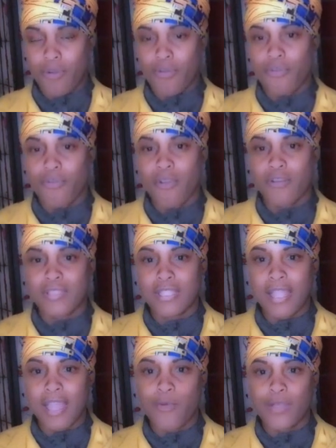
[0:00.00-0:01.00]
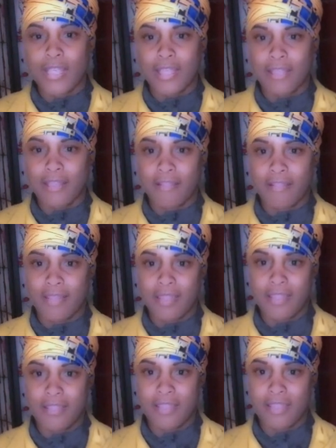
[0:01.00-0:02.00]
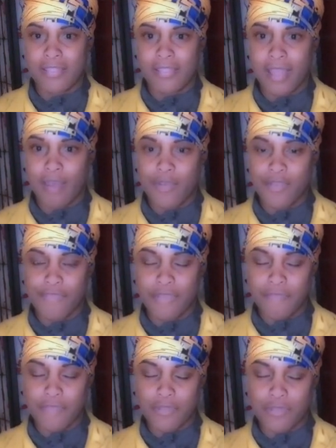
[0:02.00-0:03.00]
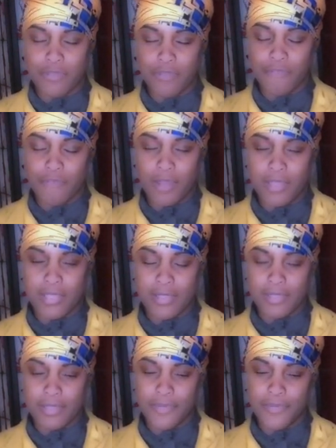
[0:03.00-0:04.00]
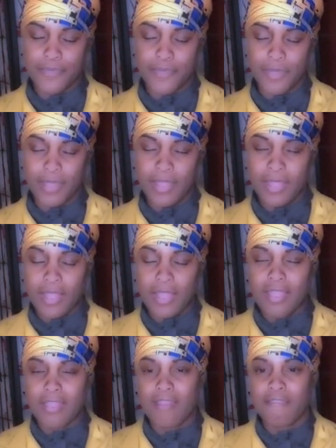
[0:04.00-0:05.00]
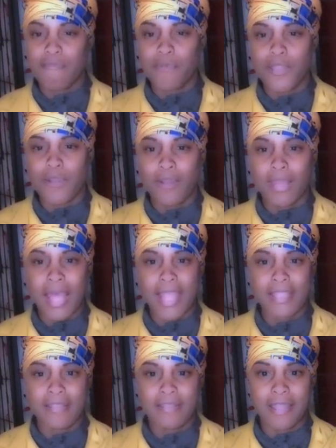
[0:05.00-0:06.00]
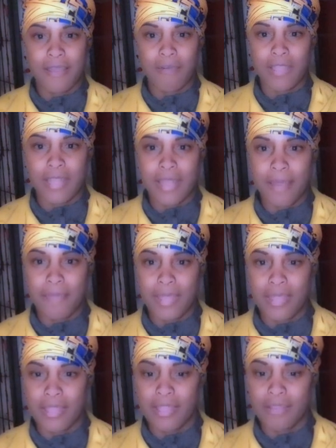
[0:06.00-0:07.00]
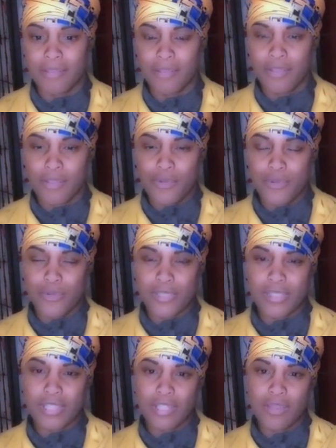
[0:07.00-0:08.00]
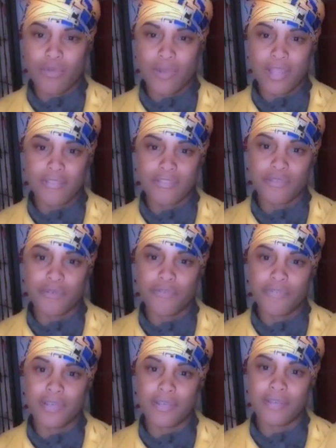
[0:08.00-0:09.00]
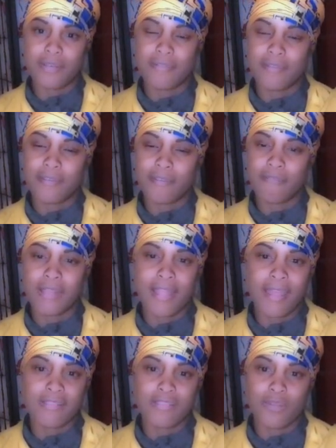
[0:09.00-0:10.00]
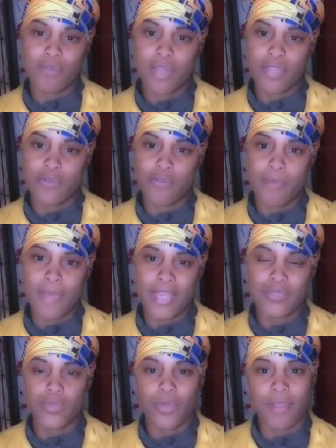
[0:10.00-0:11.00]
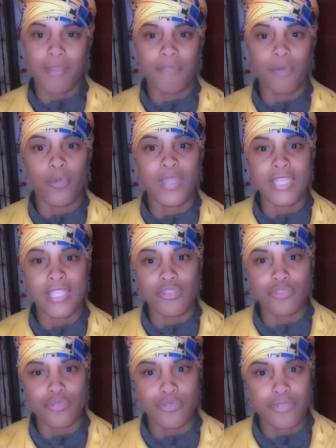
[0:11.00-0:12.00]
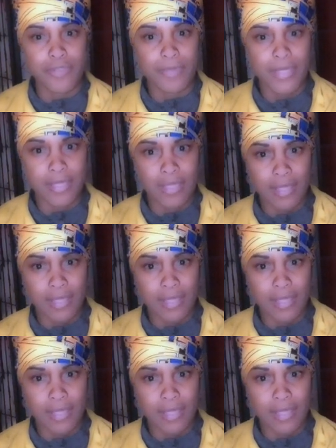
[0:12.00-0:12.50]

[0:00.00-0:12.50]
Crossing our legs in Indian style if that feels good for us. If we are lying down in our bed or sitting on our sofa, relaxing on our yoga mat, wherever we choose to be,